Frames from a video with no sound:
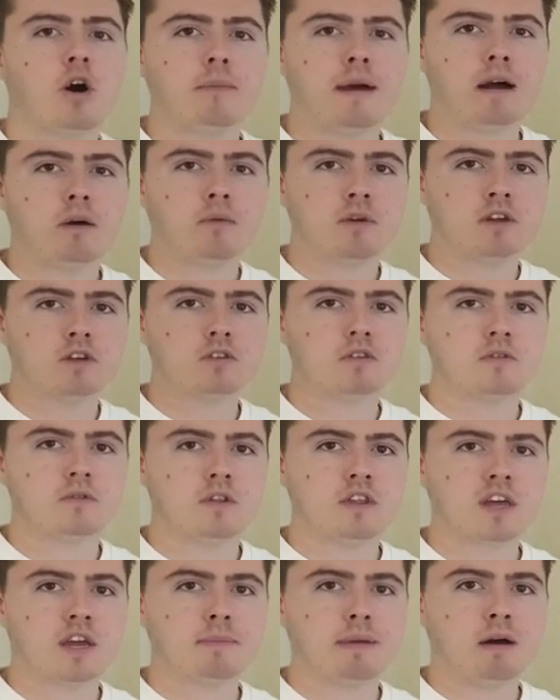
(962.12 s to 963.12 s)
about when
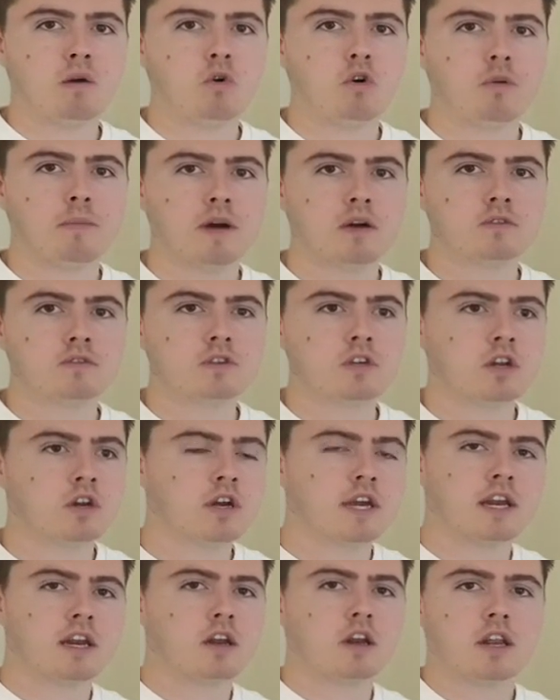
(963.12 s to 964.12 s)
you think about hormones. You're
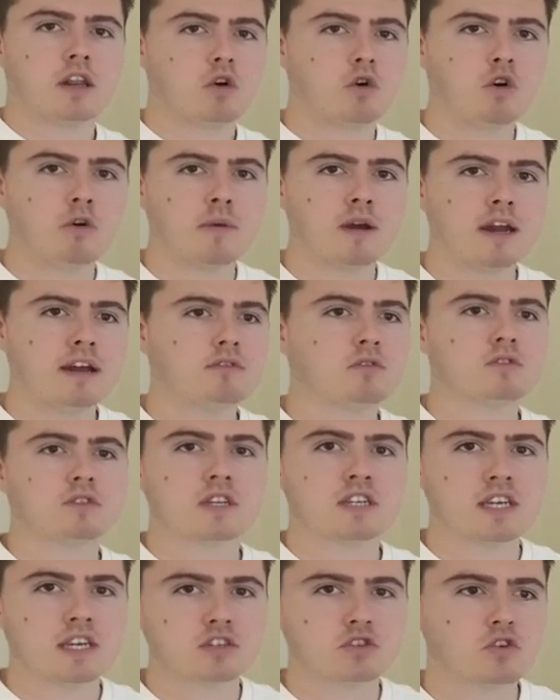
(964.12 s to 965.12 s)
looking at like the hormone levels,
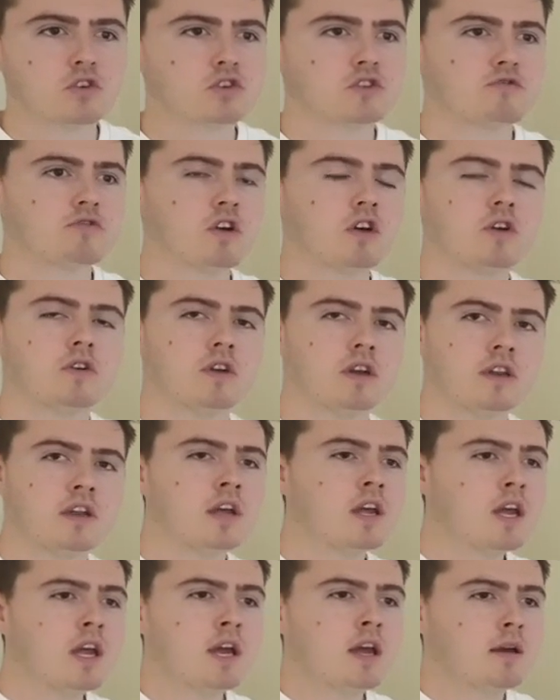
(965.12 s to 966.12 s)
the testosterone, and
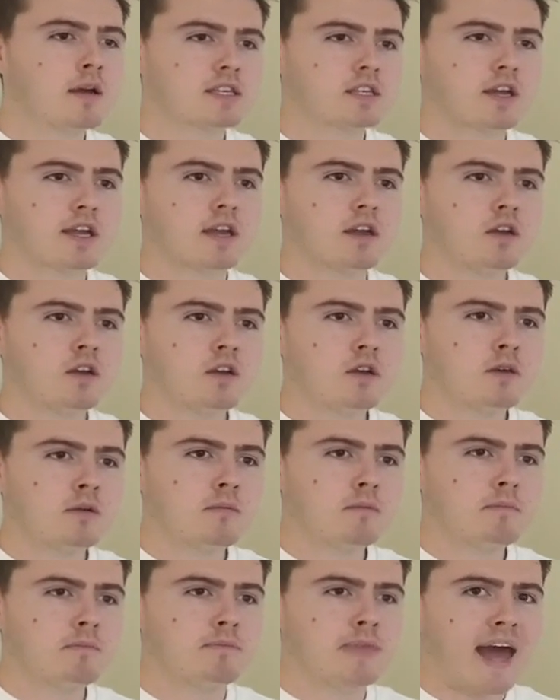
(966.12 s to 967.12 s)
it's like
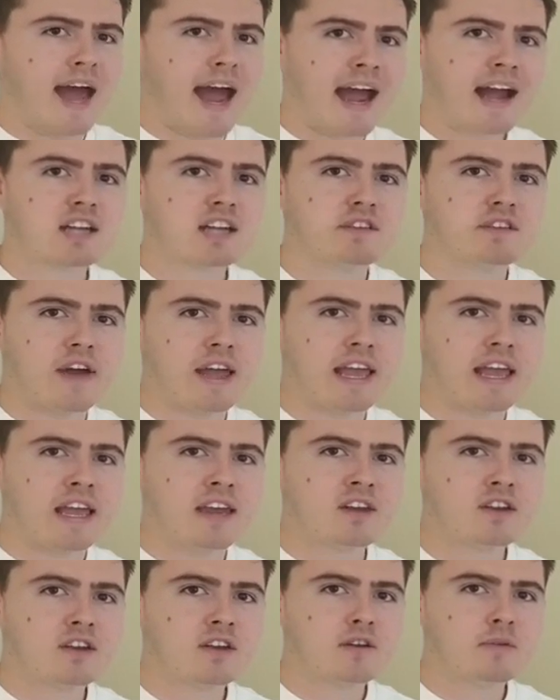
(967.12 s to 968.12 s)
they're
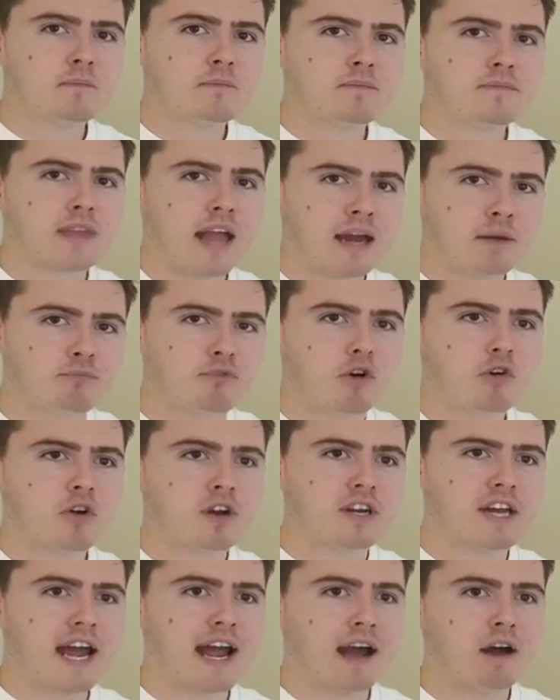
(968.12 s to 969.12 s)
activated and
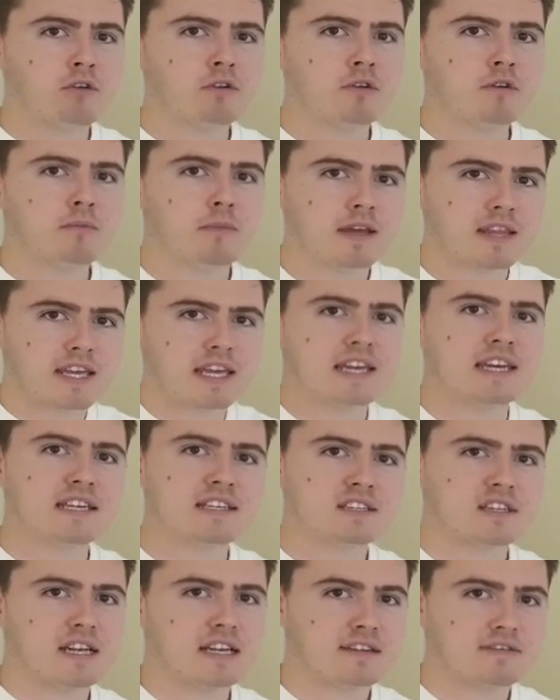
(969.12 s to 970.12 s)
broken down by the
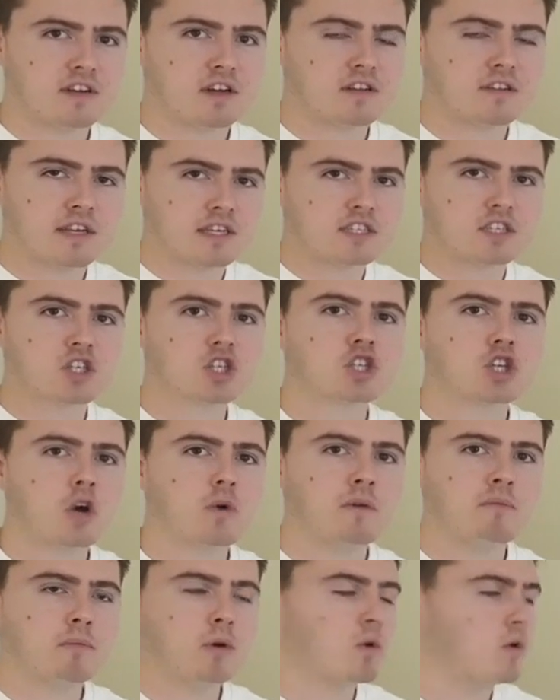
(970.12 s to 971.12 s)
kidneys and the liver. It's
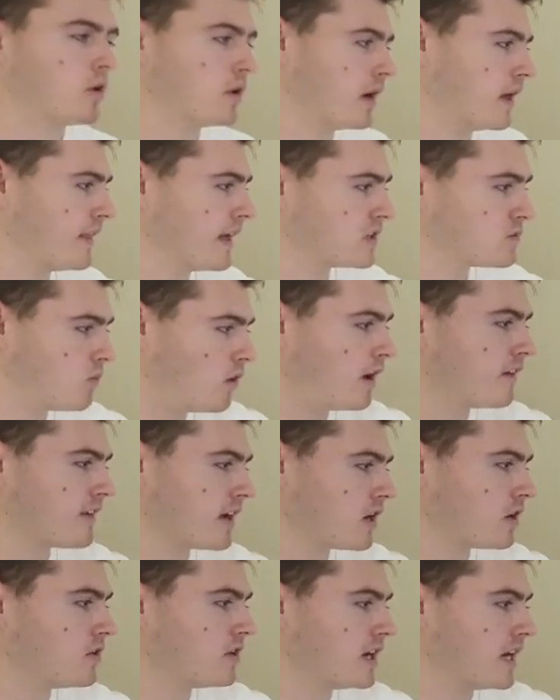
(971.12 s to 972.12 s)
so important. And that's why I've
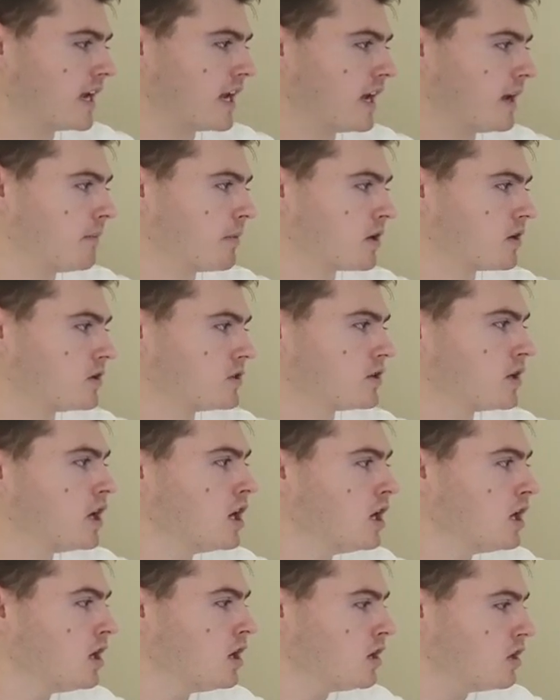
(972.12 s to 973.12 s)
included it here, because
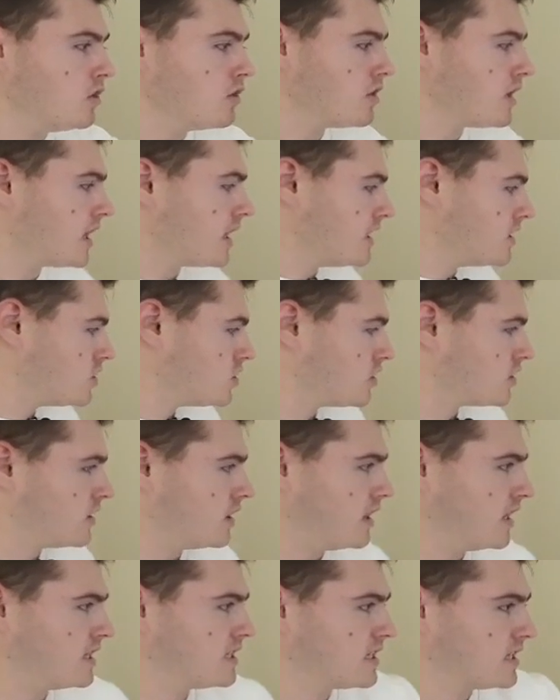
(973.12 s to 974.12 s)
you think it's
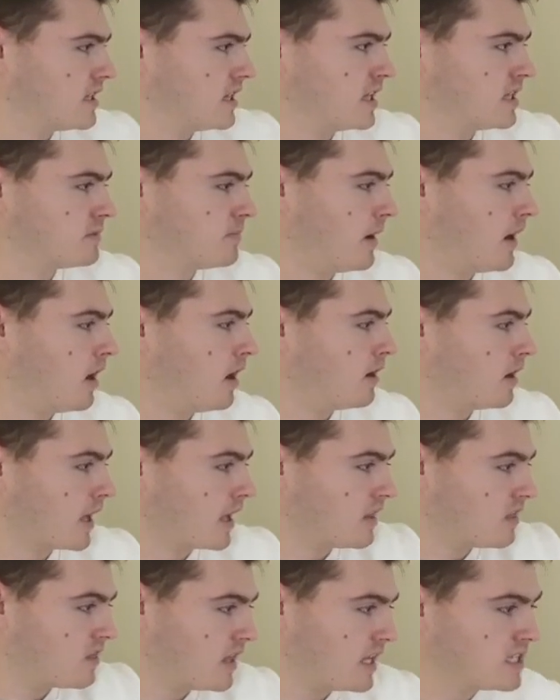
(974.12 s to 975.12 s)
just this part,
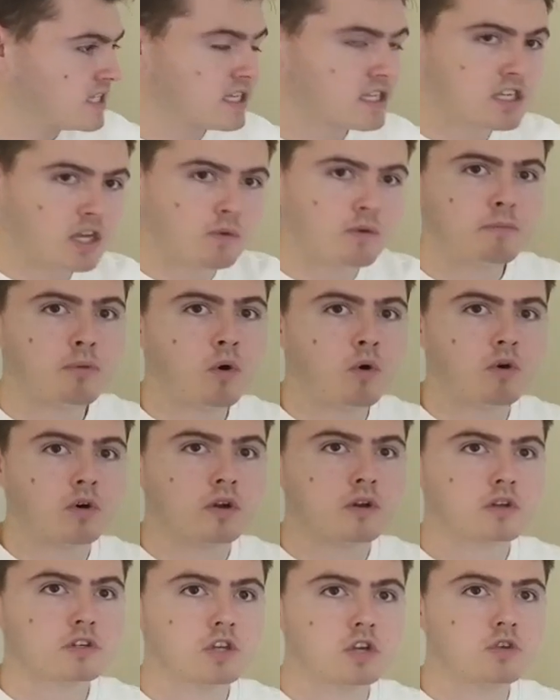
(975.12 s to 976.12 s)
like this is so
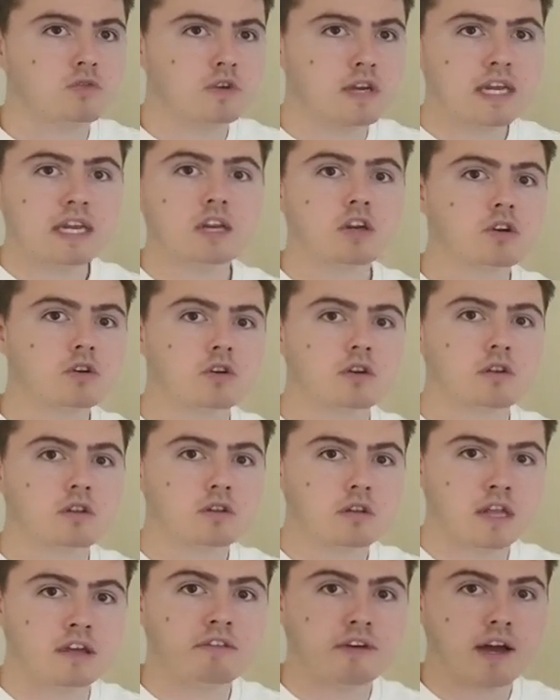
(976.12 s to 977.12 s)
important. So you need
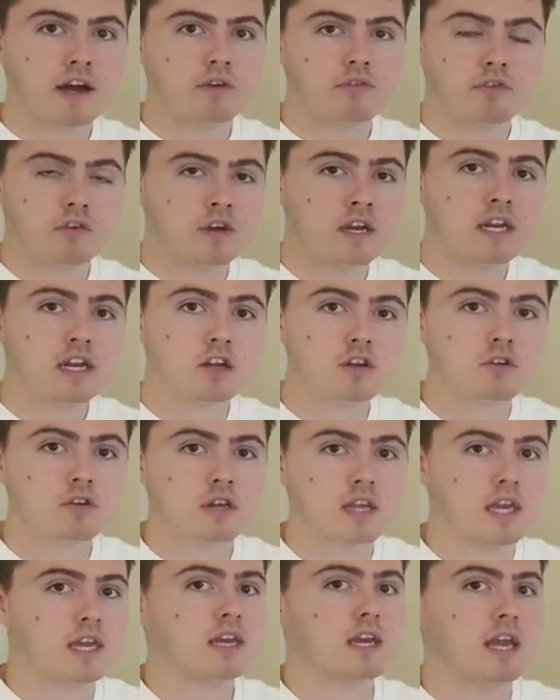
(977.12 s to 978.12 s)
good liver health, you need
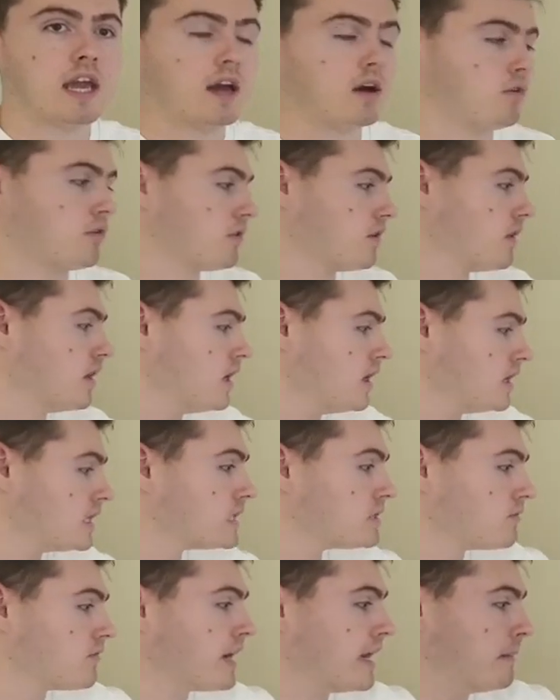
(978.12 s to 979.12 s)
good kidney health.
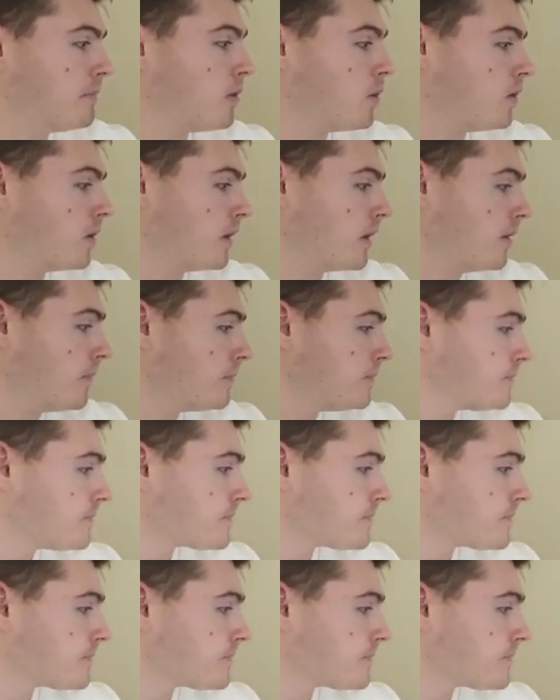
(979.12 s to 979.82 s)
This is really important.